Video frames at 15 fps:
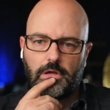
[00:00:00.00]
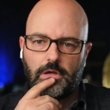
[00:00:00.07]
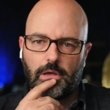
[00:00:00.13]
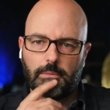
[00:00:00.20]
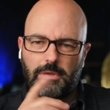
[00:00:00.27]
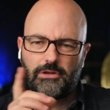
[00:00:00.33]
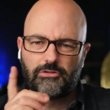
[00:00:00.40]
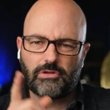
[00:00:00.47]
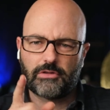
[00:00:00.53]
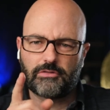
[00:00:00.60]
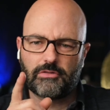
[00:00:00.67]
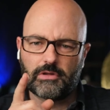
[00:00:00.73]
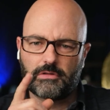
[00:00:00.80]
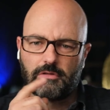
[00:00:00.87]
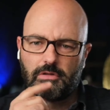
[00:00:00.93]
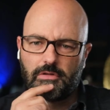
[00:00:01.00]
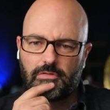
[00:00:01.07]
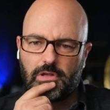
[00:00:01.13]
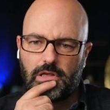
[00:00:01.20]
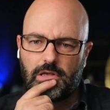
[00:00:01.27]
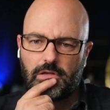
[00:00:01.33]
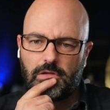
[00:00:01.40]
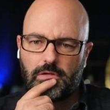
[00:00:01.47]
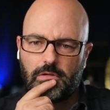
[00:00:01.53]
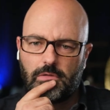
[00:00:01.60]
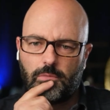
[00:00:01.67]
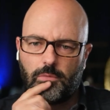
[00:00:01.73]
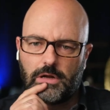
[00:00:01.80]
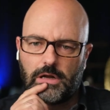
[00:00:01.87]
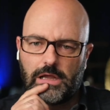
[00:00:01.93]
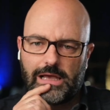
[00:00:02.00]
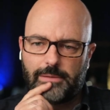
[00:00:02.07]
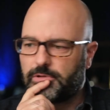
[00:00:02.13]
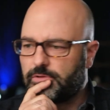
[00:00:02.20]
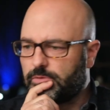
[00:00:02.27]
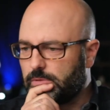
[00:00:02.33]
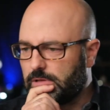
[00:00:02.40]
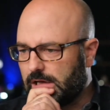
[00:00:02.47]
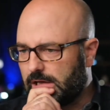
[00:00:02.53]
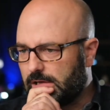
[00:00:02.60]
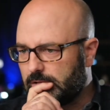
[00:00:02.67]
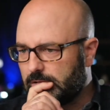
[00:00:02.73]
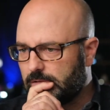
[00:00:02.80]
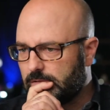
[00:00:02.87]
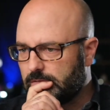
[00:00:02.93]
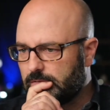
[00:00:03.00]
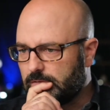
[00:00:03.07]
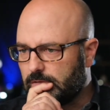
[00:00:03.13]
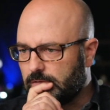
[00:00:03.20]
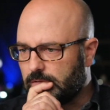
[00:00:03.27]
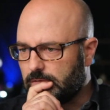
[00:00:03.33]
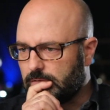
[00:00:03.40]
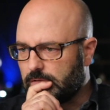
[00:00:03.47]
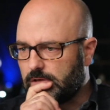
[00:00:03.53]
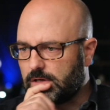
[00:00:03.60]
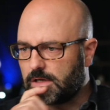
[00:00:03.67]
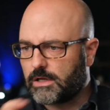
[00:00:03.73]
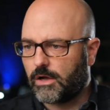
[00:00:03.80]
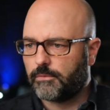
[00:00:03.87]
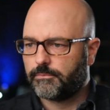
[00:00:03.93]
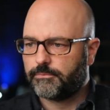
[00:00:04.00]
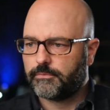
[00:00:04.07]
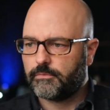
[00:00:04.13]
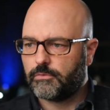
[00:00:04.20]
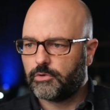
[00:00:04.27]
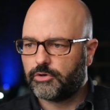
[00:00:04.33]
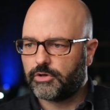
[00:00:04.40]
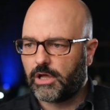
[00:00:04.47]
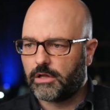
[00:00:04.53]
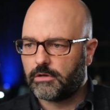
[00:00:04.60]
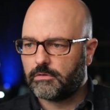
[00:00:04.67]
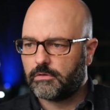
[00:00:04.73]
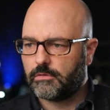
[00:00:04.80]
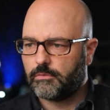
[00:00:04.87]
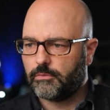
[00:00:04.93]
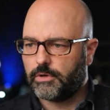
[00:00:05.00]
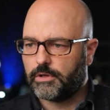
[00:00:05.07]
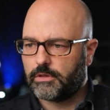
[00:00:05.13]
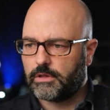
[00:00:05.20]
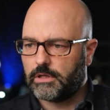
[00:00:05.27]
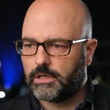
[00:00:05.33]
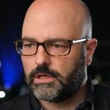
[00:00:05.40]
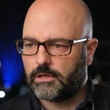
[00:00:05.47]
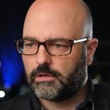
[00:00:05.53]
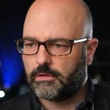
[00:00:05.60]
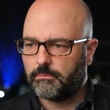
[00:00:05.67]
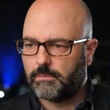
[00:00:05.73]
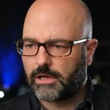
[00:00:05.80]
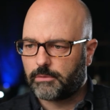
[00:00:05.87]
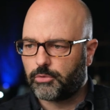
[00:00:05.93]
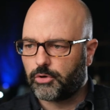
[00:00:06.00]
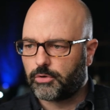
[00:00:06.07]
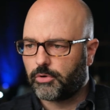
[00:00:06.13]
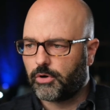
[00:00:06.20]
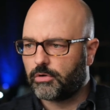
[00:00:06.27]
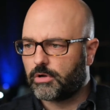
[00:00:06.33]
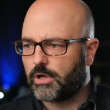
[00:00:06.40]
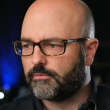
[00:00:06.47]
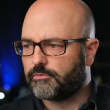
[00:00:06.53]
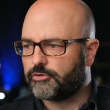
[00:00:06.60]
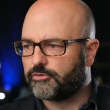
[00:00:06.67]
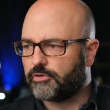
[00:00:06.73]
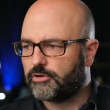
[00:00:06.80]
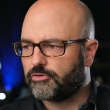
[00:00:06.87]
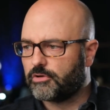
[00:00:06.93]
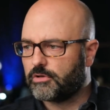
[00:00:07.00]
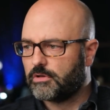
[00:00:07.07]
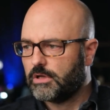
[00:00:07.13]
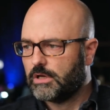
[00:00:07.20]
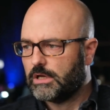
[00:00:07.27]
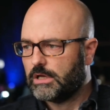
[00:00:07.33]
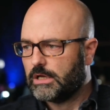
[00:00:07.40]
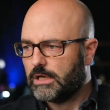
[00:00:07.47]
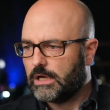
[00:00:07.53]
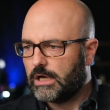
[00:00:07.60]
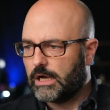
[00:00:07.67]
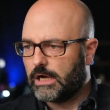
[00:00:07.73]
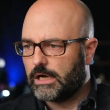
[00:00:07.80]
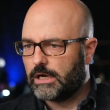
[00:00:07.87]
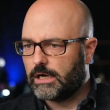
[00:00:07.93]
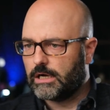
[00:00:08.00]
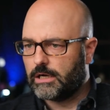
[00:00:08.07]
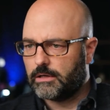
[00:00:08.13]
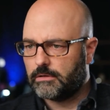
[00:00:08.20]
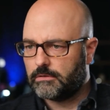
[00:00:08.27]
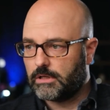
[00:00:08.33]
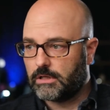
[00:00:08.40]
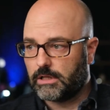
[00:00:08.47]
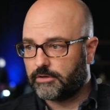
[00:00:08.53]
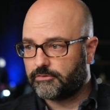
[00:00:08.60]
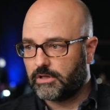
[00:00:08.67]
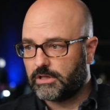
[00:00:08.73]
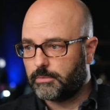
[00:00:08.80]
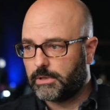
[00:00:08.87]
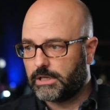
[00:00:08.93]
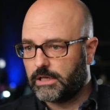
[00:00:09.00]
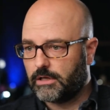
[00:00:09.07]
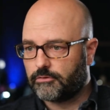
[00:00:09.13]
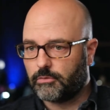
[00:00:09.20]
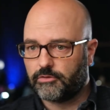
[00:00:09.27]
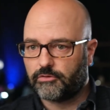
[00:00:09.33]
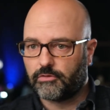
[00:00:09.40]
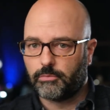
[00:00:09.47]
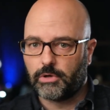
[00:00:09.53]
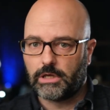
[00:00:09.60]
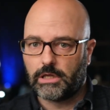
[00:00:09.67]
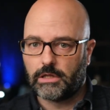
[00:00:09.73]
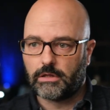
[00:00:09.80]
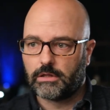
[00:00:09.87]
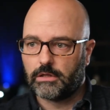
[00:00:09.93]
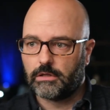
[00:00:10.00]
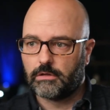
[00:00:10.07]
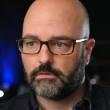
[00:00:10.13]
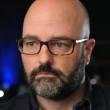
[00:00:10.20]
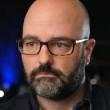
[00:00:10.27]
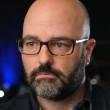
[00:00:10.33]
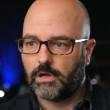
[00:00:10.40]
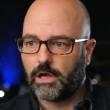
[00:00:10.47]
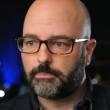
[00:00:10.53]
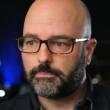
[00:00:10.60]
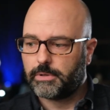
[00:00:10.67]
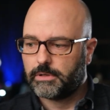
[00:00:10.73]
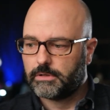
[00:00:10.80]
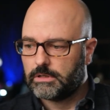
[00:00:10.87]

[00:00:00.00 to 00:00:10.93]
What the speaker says: I'd be interested to see what happens with that. So there you go. We're done with the MacBook Pro conversation, unless anybody else wants to bring anything up.